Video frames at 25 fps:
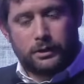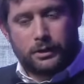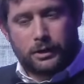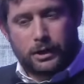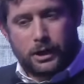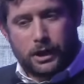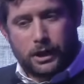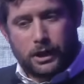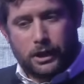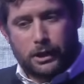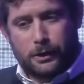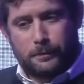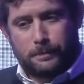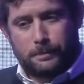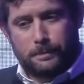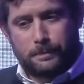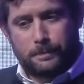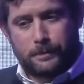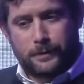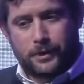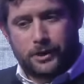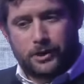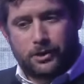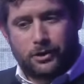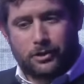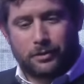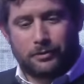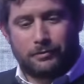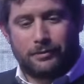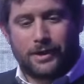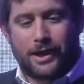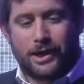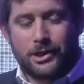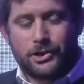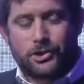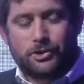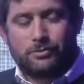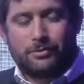Um, you know,
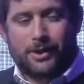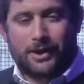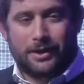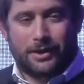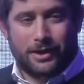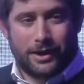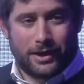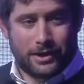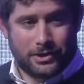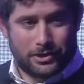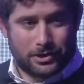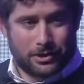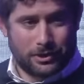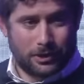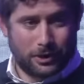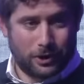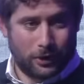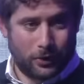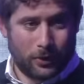as you might guess, The New